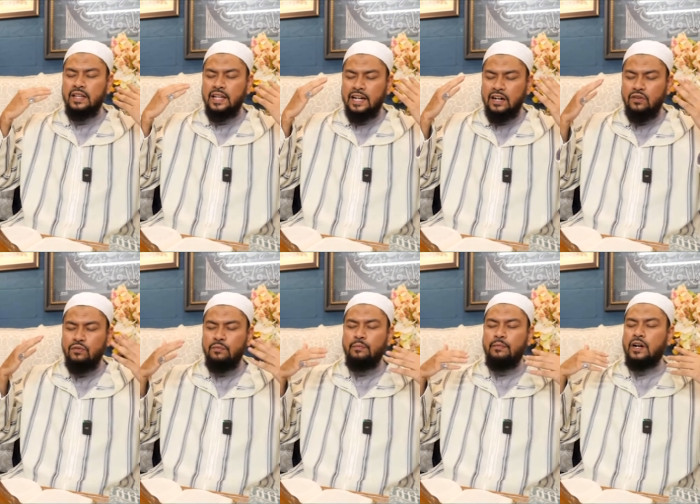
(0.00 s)
How
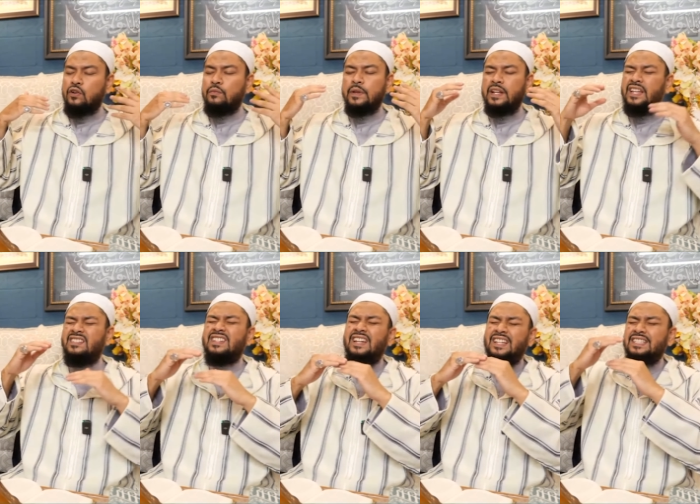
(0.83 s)
how many,
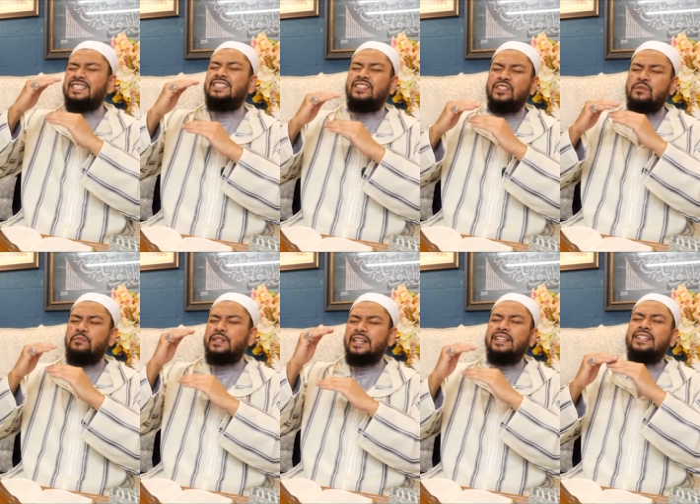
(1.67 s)
you know,
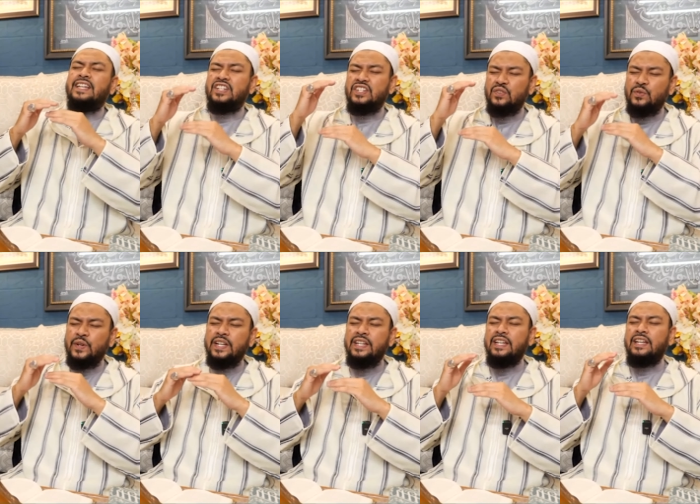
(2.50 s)
percentage
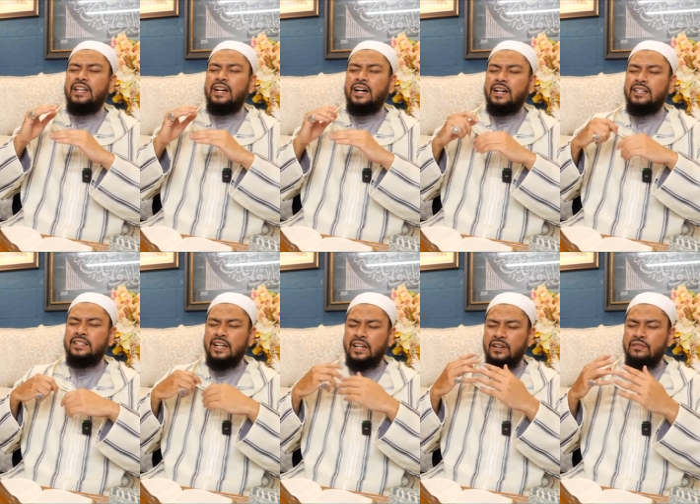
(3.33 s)
already I
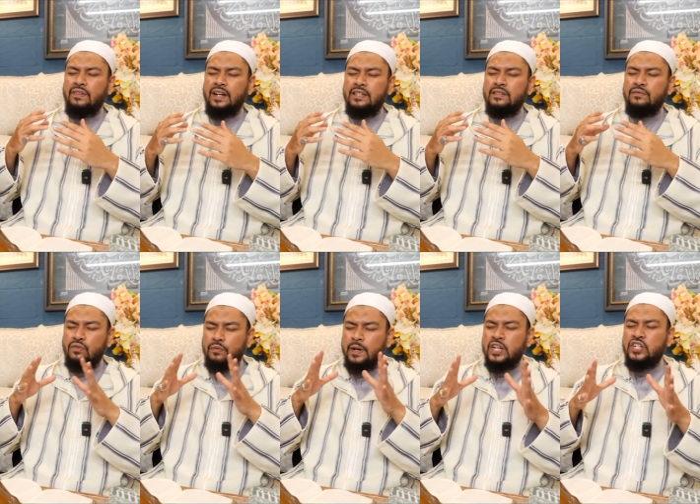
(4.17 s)
sacrifice
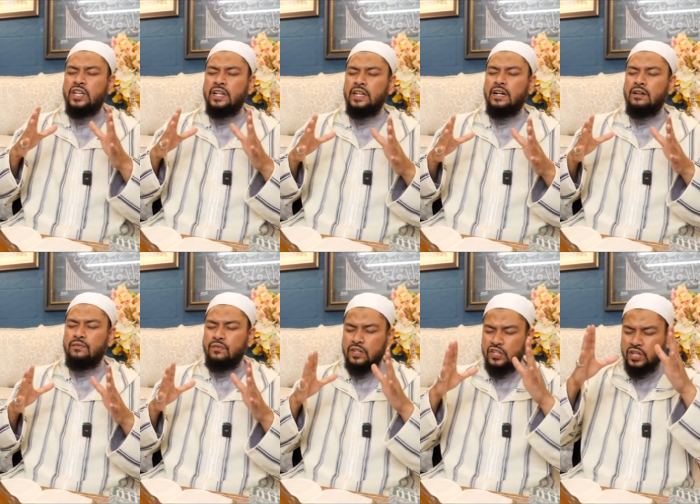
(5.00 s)
for my sharia,
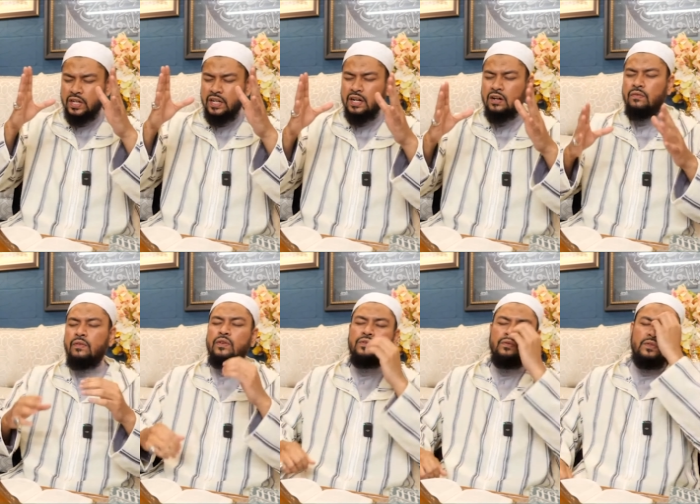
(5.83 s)
for the sharia of
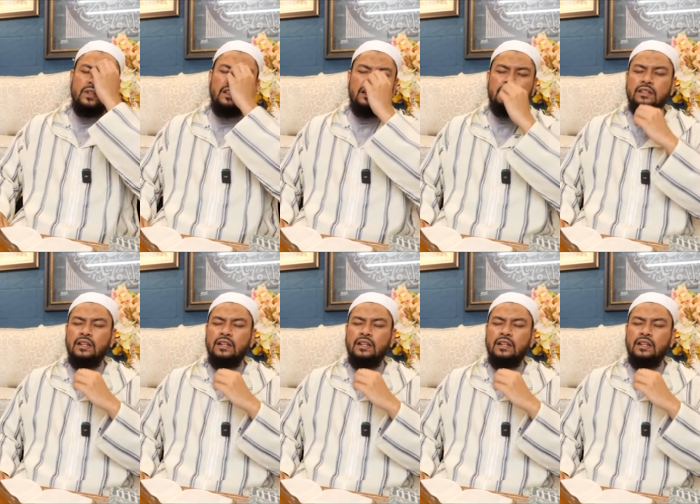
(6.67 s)
Rasul sallallahu alaihi